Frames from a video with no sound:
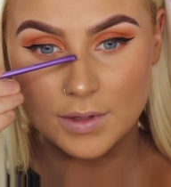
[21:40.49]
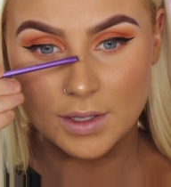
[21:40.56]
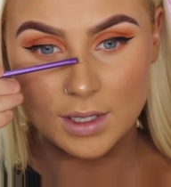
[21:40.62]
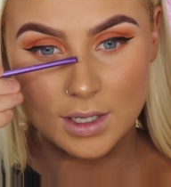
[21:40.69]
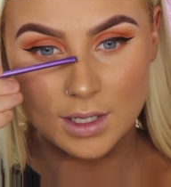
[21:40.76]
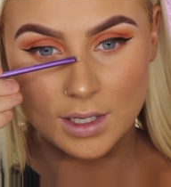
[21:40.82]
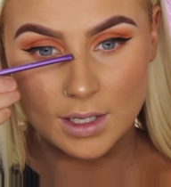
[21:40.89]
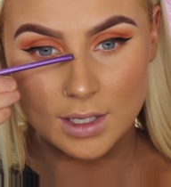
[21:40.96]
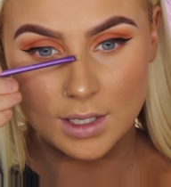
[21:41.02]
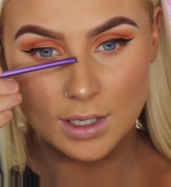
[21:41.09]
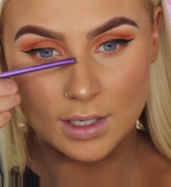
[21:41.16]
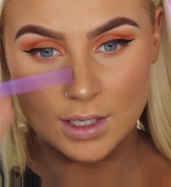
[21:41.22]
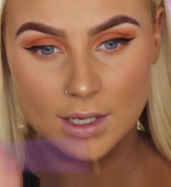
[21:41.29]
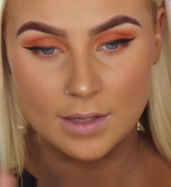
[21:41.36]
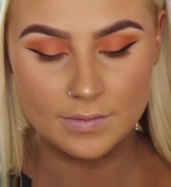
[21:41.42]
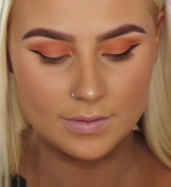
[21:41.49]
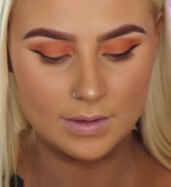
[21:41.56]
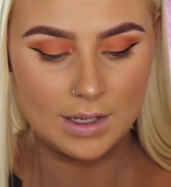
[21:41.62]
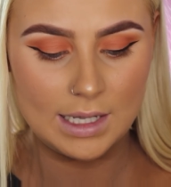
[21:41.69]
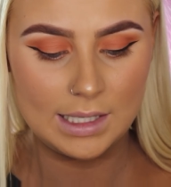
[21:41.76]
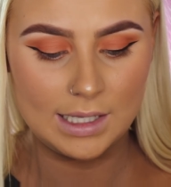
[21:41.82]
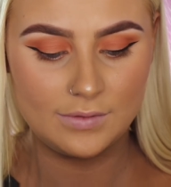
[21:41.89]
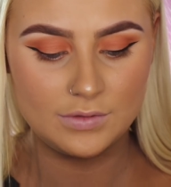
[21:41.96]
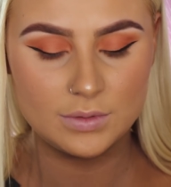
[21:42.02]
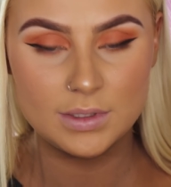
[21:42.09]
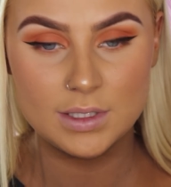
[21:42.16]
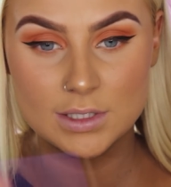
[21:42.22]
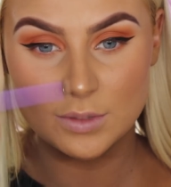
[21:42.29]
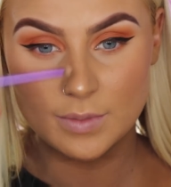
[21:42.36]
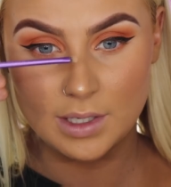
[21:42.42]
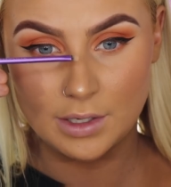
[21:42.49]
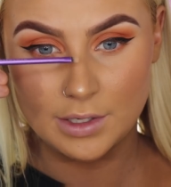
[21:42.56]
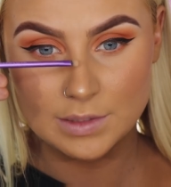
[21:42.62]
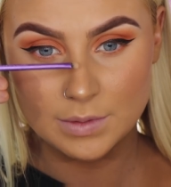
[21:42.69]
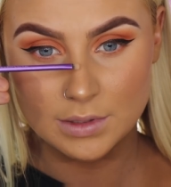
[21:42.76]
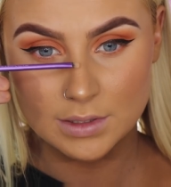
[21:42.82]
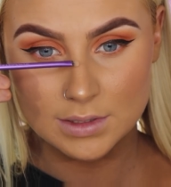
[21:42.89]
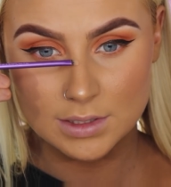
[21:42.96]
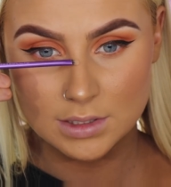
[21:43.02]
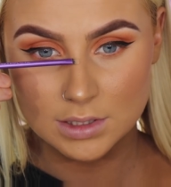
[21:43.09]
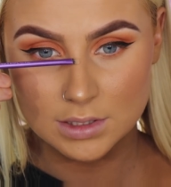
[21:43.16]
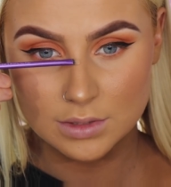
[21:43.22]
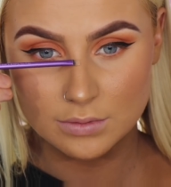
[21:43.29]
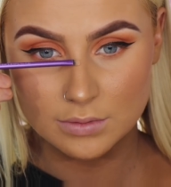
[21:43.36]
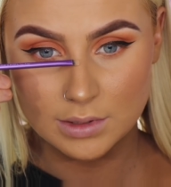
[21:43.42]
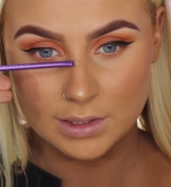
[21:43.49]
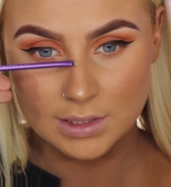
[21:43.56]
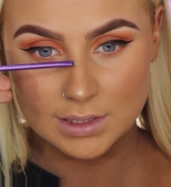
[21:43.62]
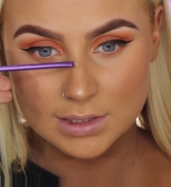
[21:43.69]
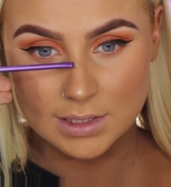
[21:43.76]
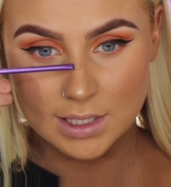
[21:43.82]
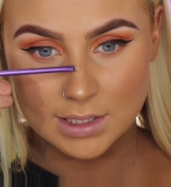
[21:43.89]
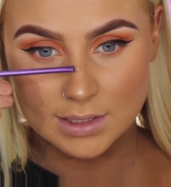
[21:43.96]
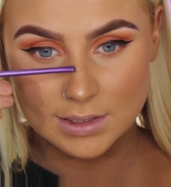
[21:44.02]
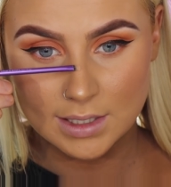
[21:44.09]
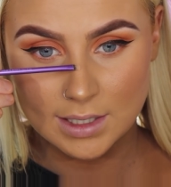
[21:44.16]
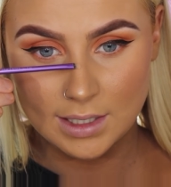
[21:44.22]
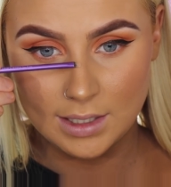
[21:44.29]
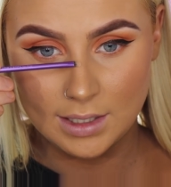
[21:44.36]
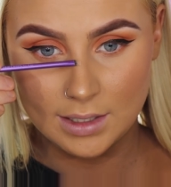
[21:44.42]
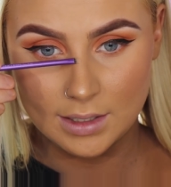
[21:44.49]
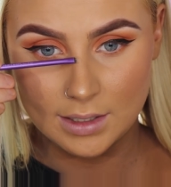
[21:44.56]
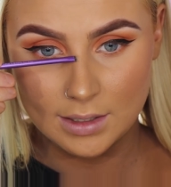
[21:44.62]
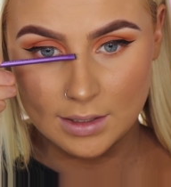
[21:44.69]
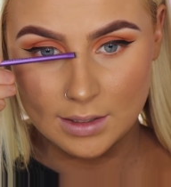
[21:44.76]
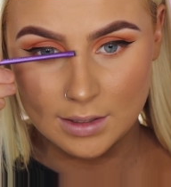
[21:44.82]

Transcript: And I love doing this on my nose because it just really stands out.